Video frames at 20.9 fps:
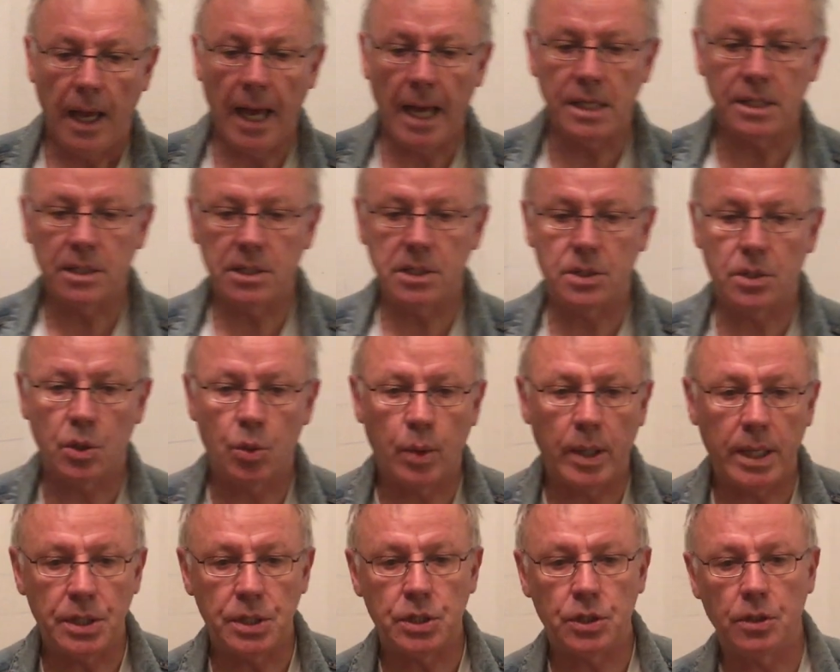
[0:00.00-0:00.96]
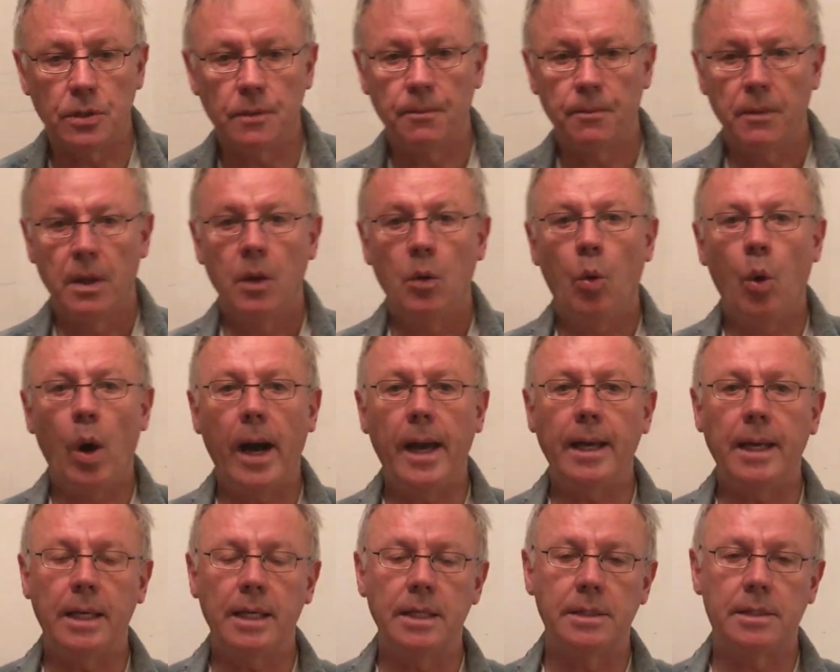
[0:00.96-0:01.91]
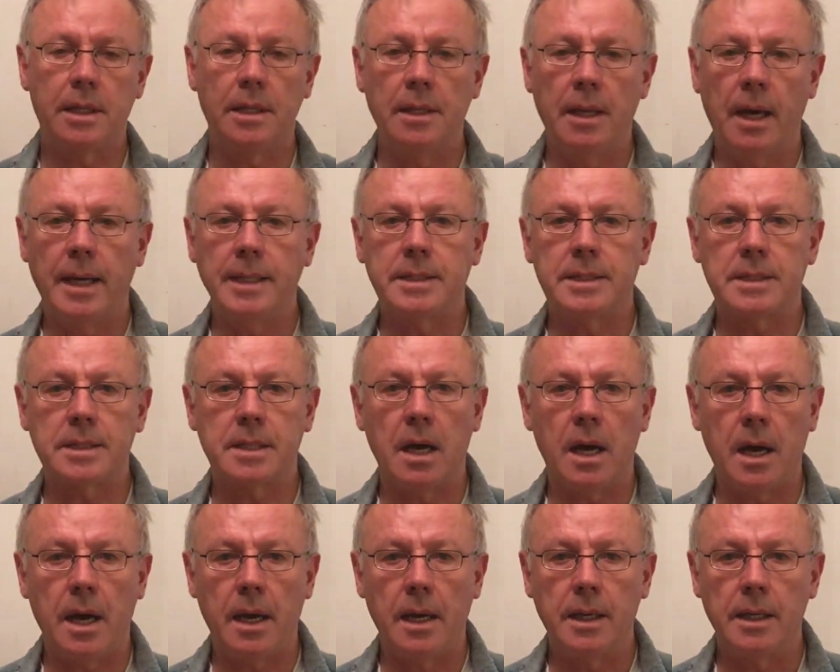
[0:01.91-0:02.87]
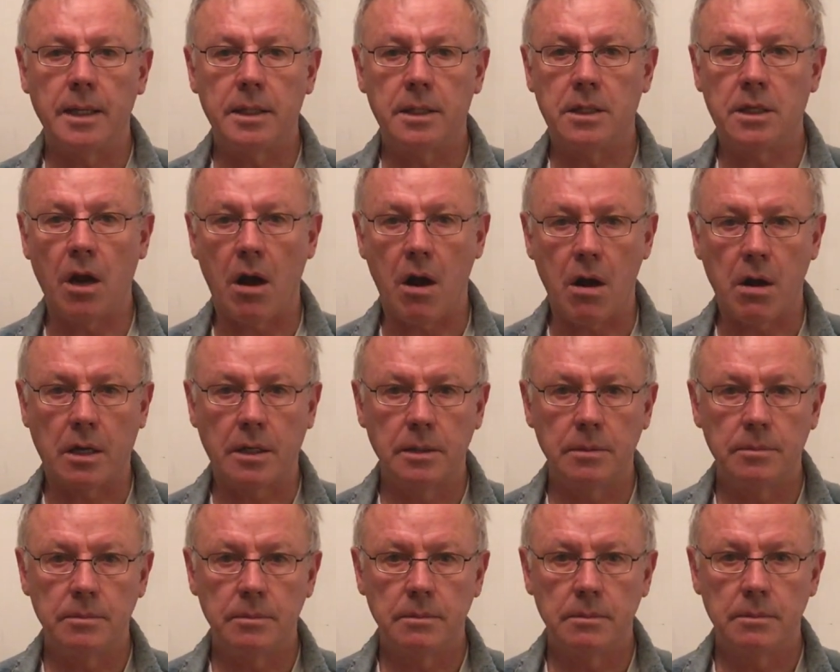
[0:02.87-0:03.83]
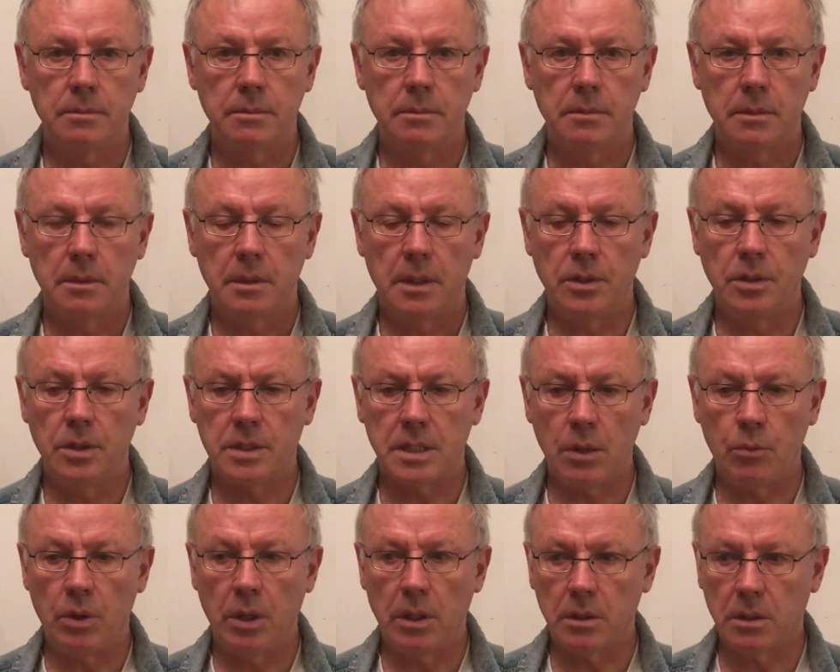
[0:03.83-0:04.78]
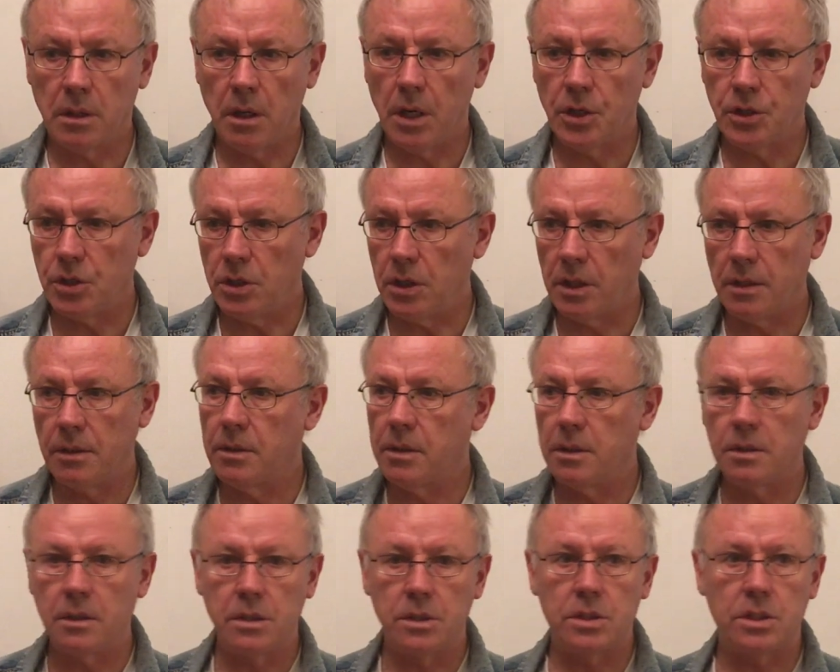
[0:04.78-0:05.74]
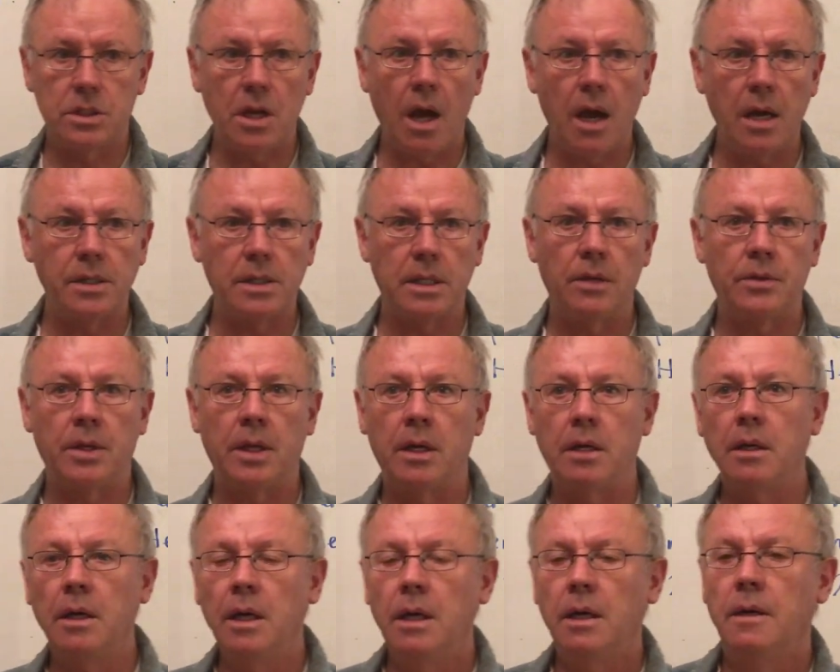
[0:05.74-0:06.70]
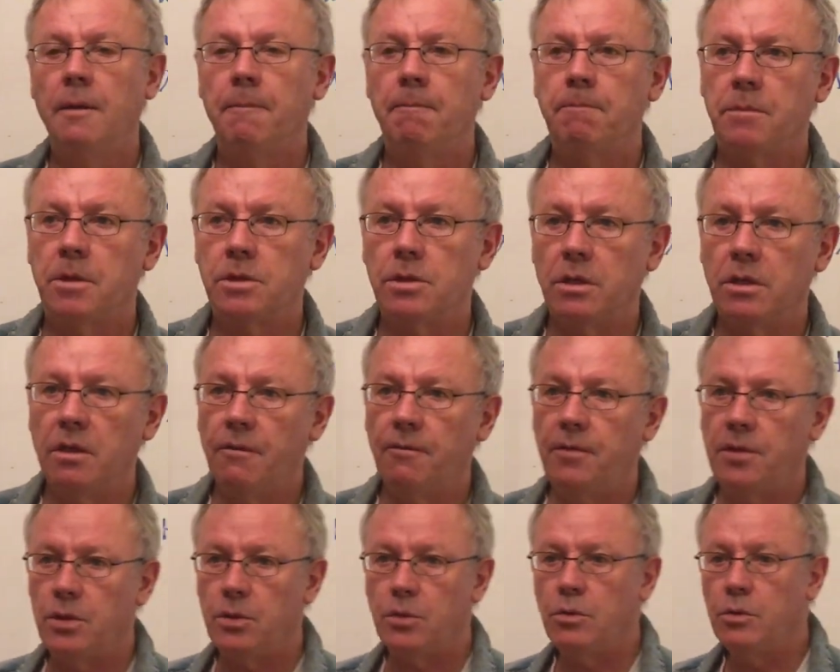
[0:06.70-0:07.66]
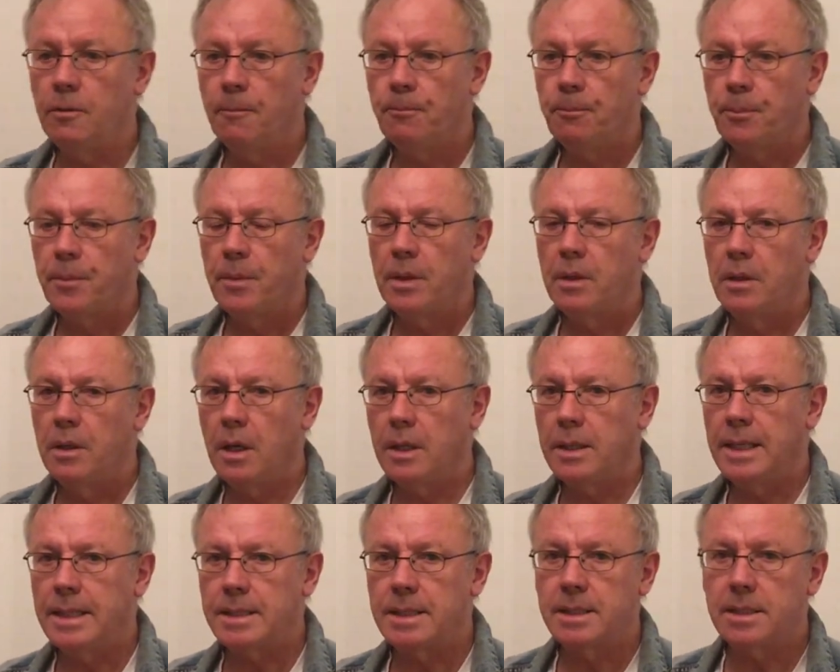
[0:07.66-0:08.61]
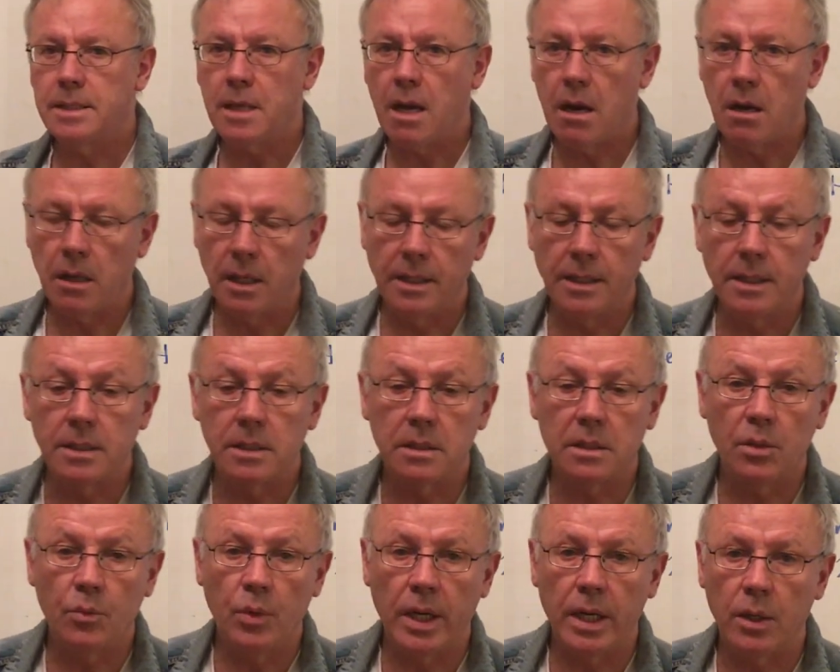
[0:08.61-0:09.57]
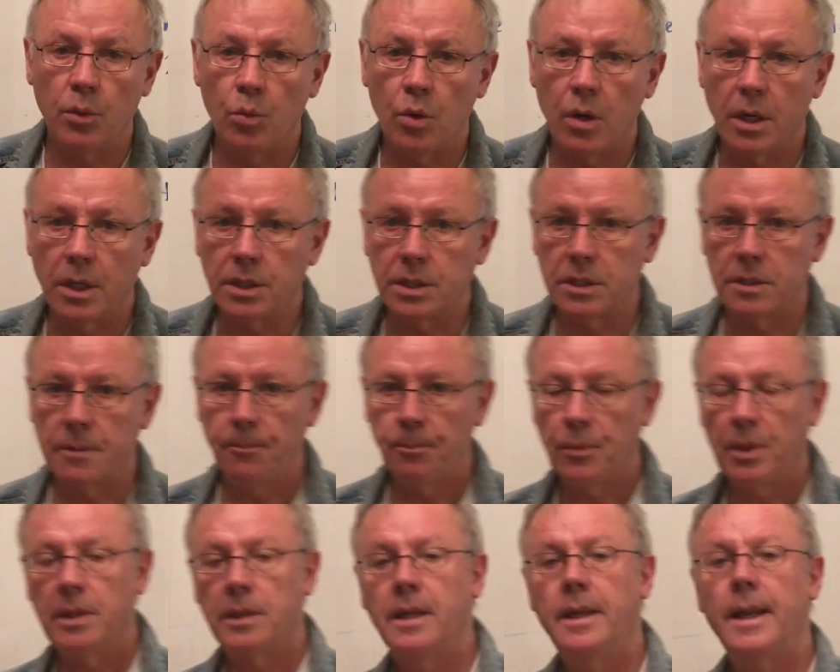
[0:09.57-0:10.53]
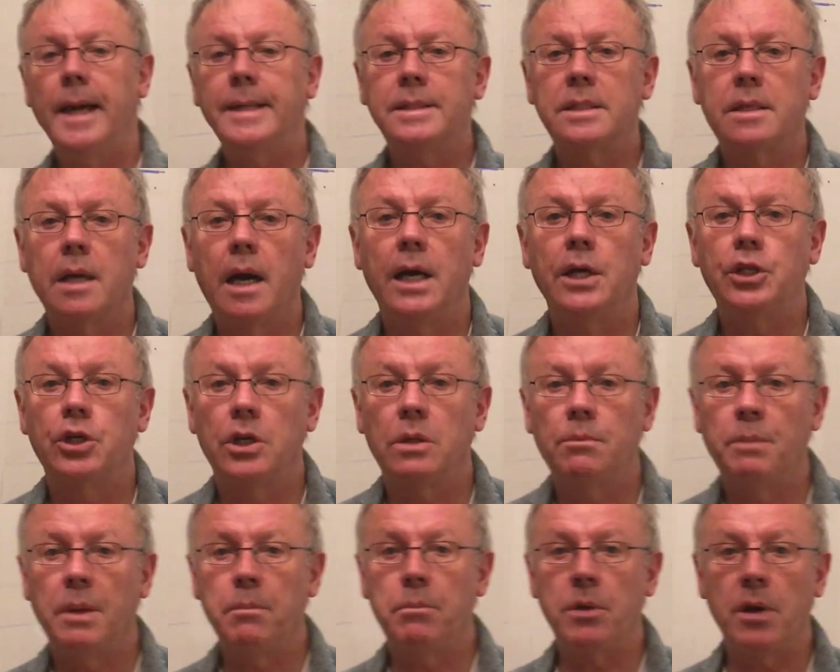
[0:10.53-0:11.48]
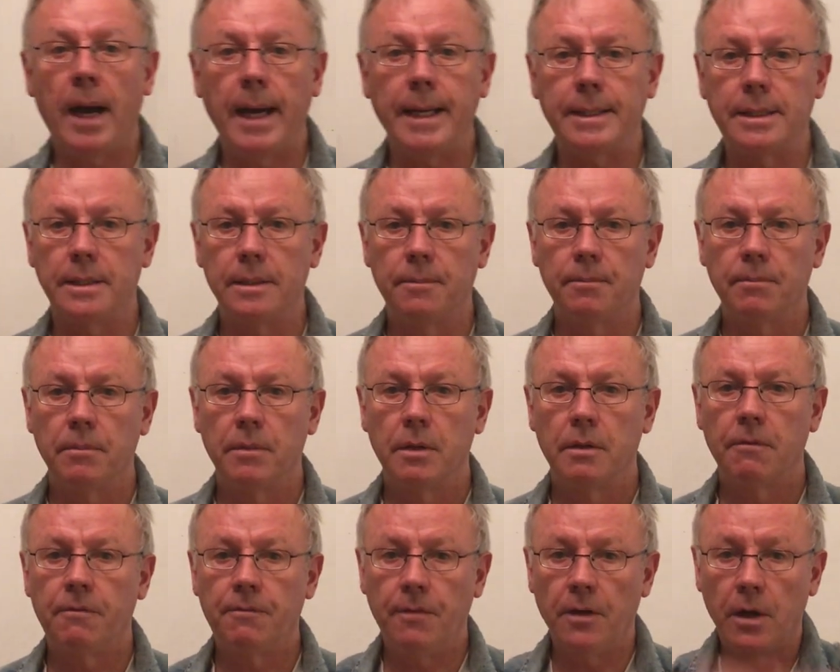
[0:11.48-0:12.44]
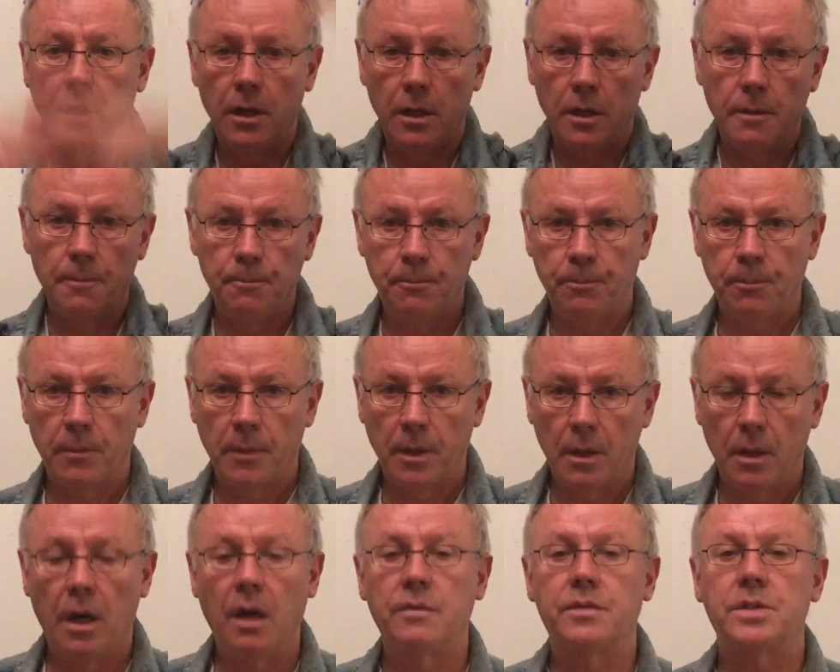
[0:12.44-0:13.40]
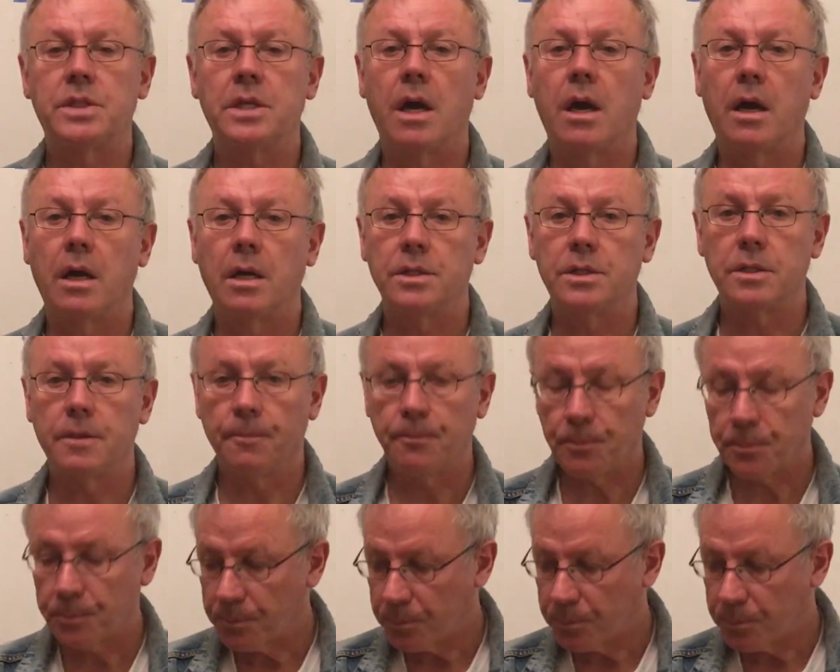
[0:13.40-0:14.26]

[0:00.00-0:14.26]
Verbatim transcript: asks the question, why is the night sky dark? And you say, well, gosh, only there's stars out there, there's only a few. Not necessarily, this is the way it works. The night sky should be bright, full of stars,